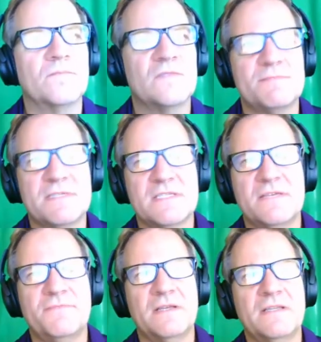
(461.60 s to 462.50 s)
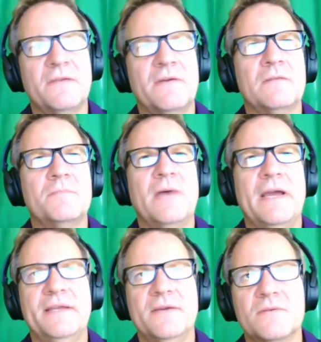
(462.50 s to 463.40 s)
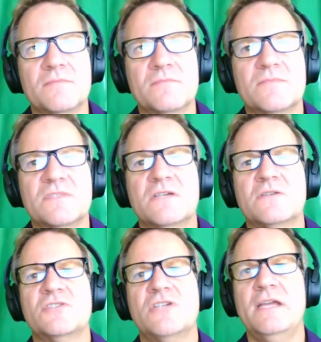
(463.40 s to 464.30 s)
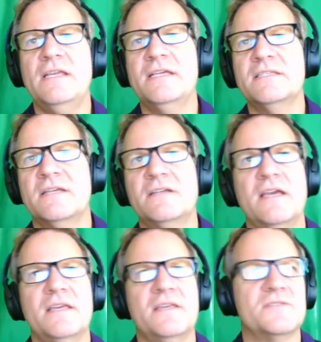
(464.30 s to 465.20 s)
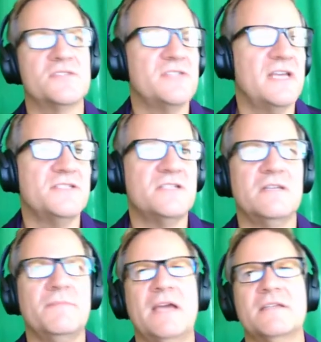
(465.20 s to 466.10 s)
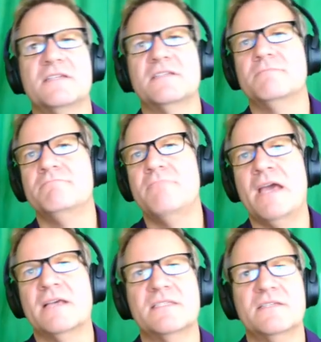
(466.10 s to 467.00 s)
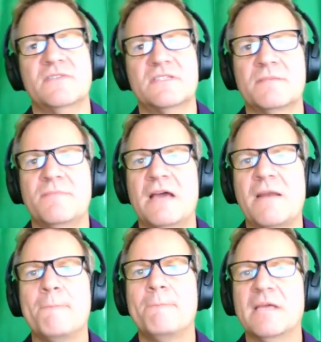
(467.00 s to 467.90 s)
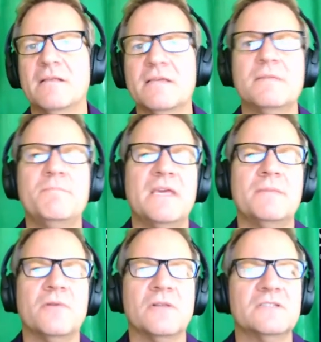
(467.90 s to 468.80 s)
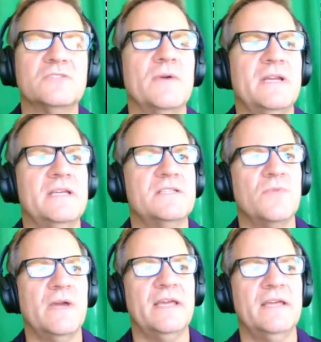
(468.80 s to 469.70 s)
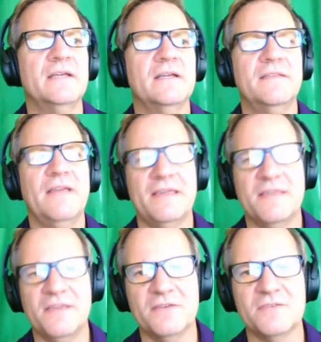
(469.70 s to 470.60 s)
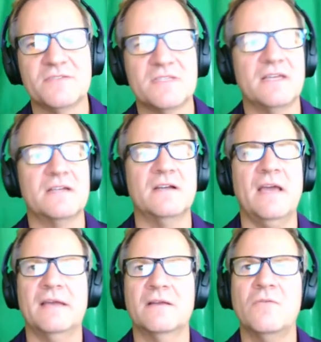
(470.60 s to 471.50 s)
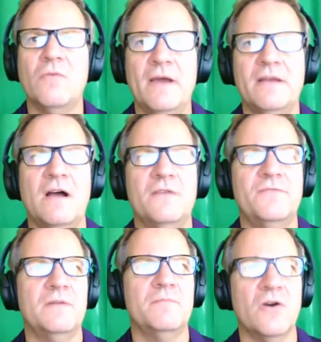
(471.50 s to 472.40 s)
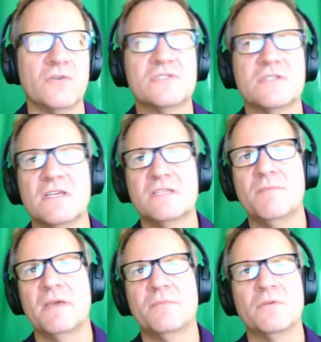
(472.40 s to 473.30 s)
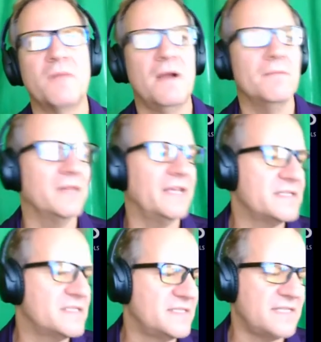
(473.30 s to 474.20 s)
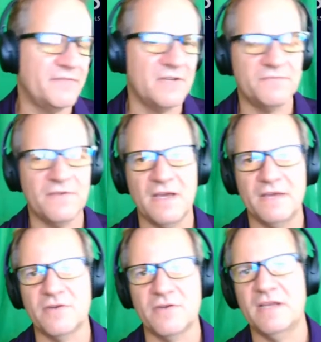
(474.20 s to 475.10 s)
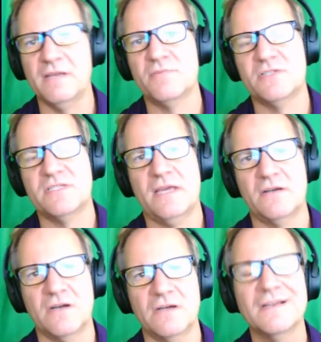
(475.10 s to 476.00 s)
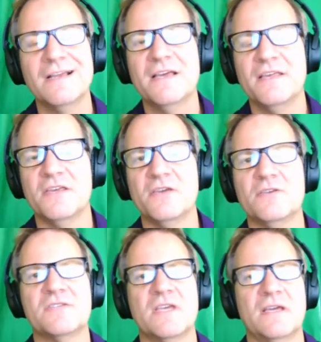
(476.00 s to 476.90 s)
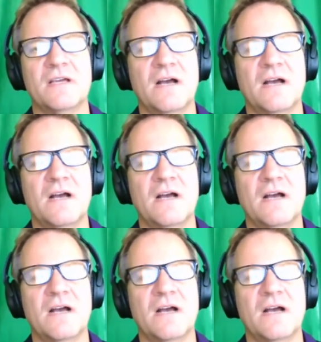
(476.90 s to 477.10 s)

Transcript: specifically around Baidu. So Chinese internet users, as you can imagine, is massive. It's about 1 billion people in 2020 that use the internet. Quite often, most of these people, probably 75 or 80%, are using